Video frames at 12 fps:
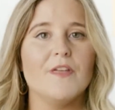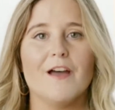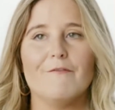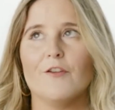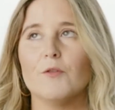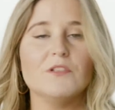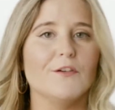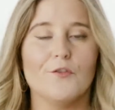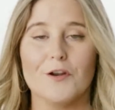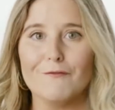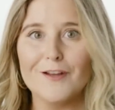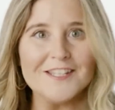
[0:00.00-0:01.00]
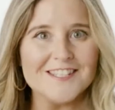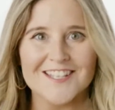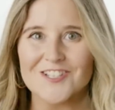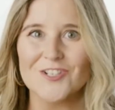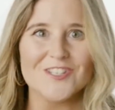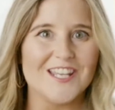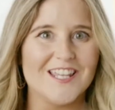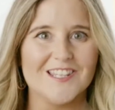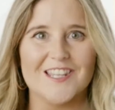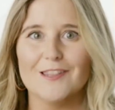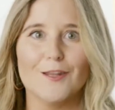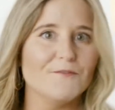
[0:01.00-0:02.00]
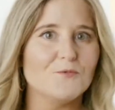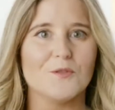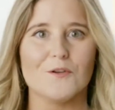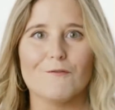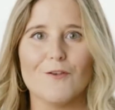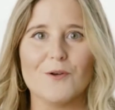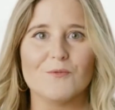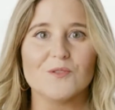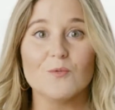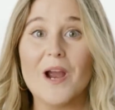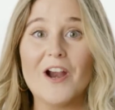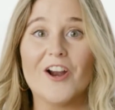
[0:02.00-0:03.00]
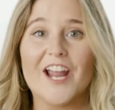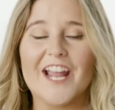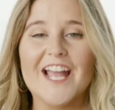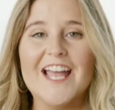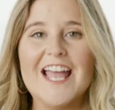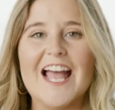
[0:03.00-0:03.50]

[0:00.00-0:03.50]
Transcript: that from different events, let's just say that they loved what their friend was wearing.